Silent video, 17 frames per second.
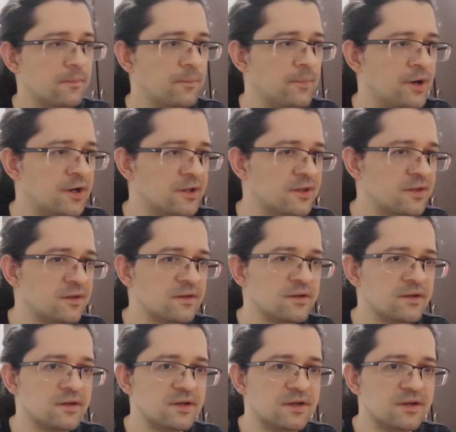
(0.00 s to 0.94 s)
But
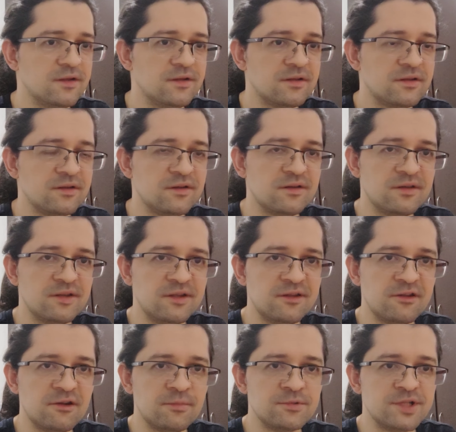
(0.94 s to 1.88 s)
since
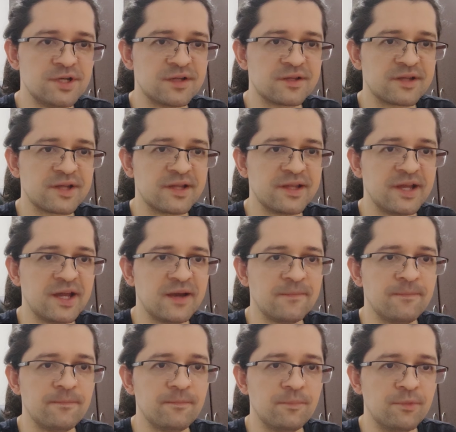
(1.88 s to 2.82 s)
these objects can have
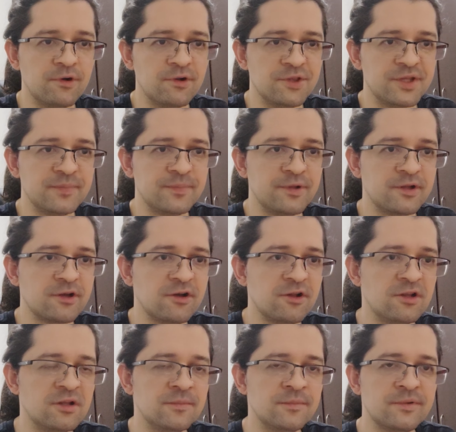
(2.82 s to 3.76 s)
multiple
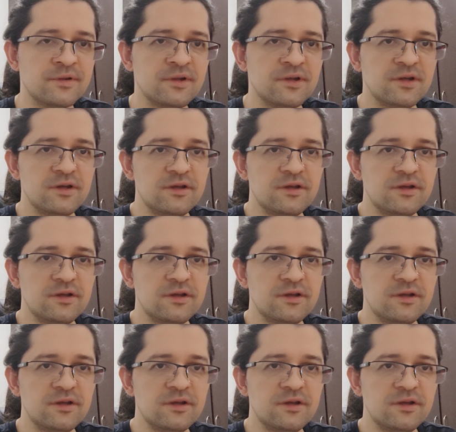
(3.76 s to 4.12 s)
columns,